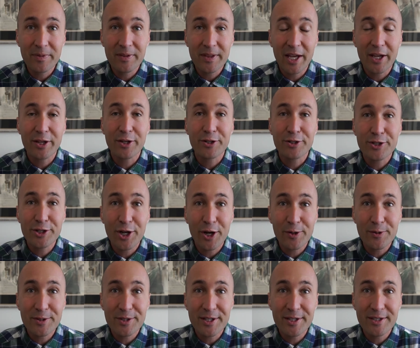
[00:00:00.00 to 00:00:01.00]
that you're
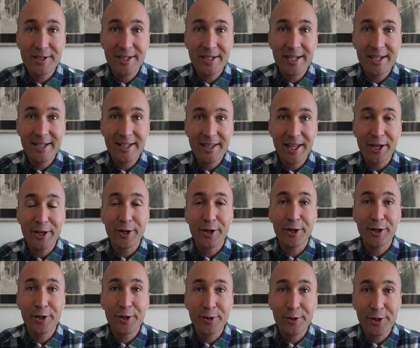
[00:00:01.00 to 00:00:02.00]
chosen, that
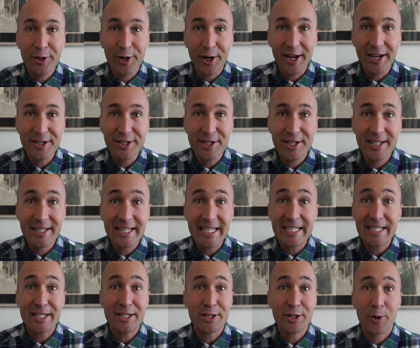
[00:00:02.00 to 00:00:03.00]
you're a new creation.
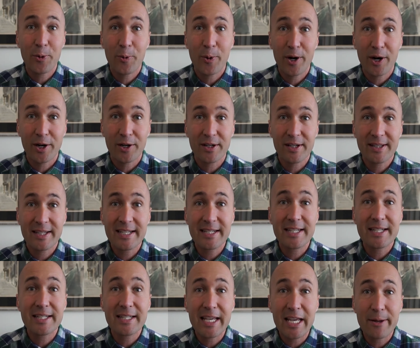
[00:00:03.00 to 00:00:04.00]
This is the word.
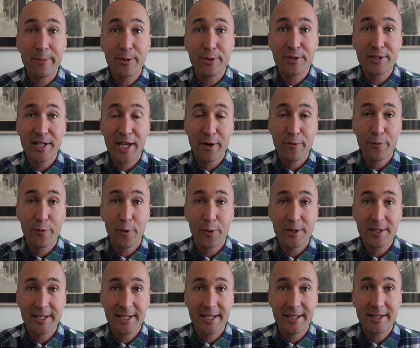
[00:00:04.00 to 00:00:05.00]
This is Hebrews
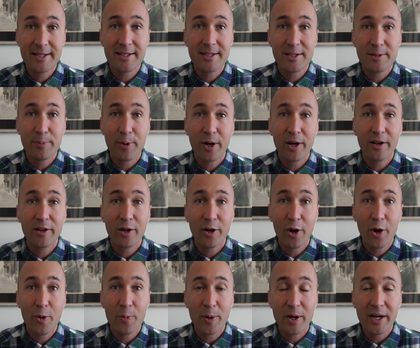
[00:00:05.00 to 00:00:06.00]
10:14. This is part of
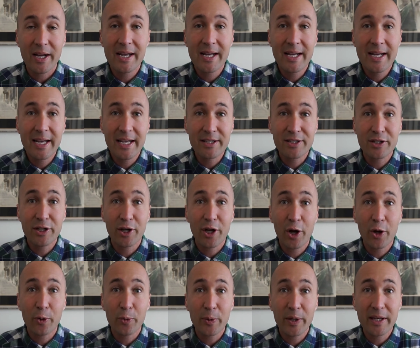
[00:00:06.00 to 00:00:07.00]
your homework, is to
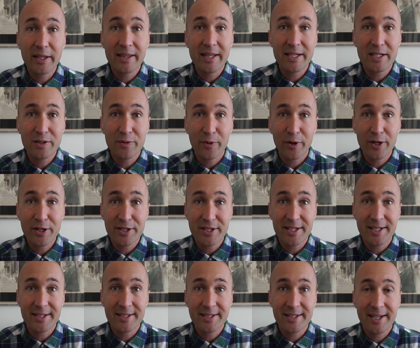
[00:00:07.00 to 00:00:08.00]
go read these
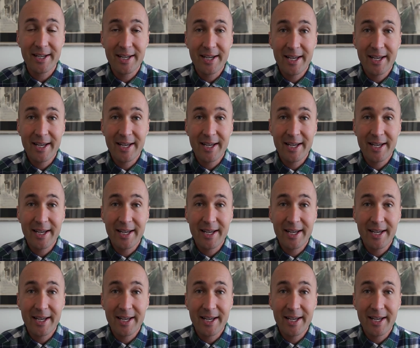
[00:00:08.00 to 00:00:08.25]
verses